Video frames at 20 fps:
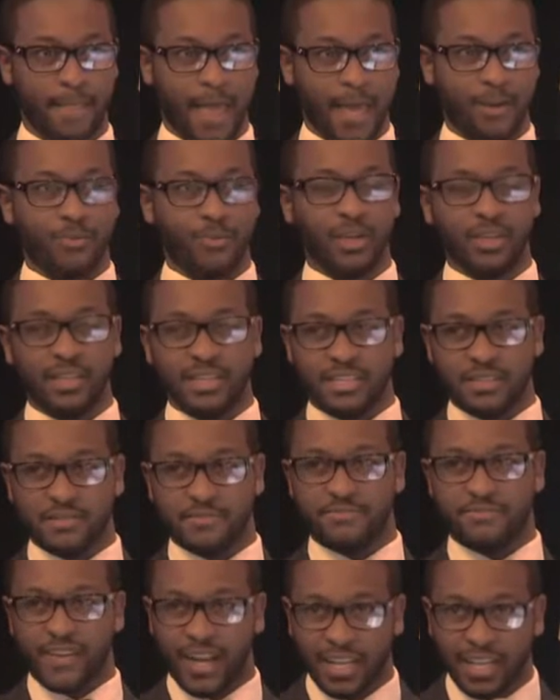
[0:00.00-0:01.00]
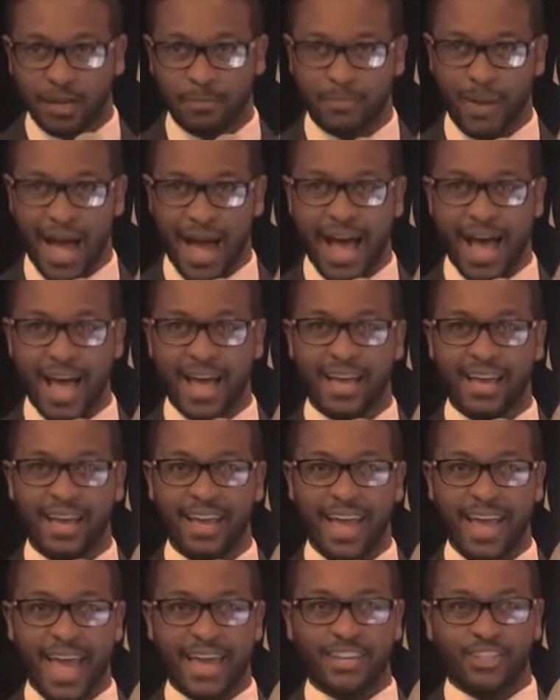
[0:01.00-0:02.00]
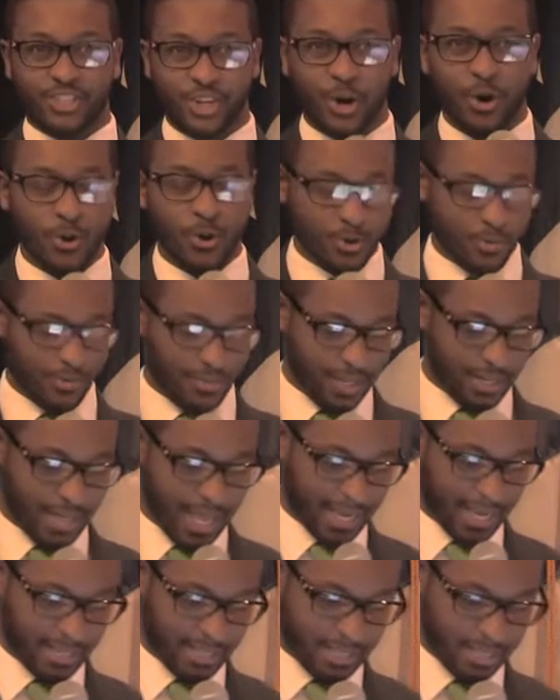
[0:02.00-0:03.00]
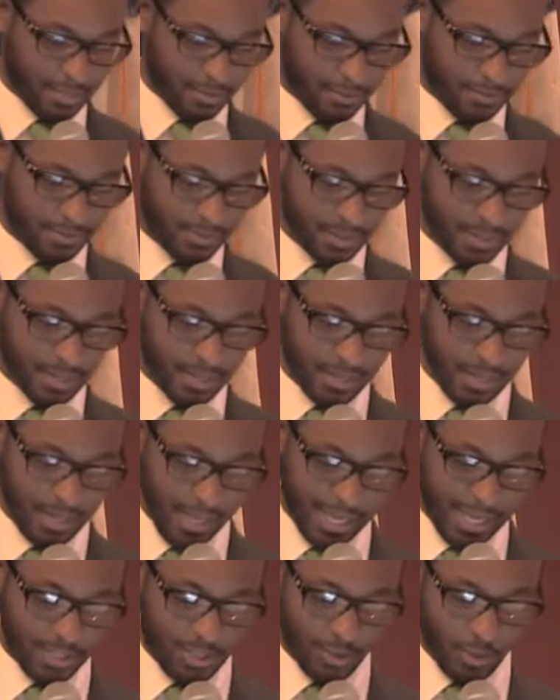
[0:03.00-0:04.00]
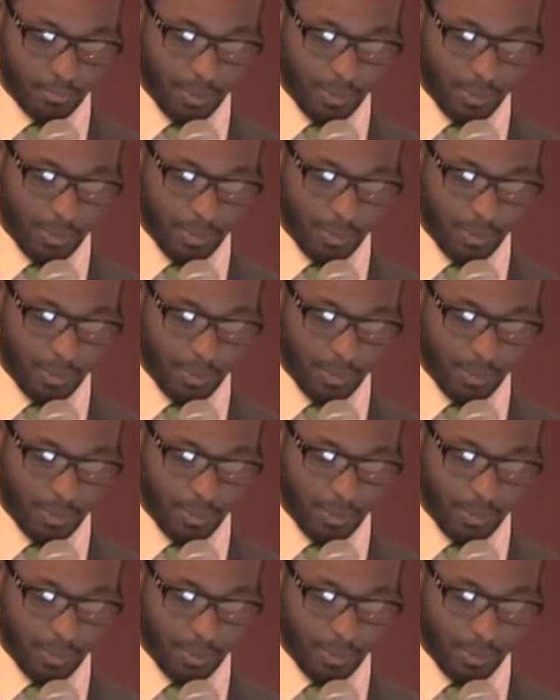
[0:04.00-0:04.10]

and really develop and turn the negative into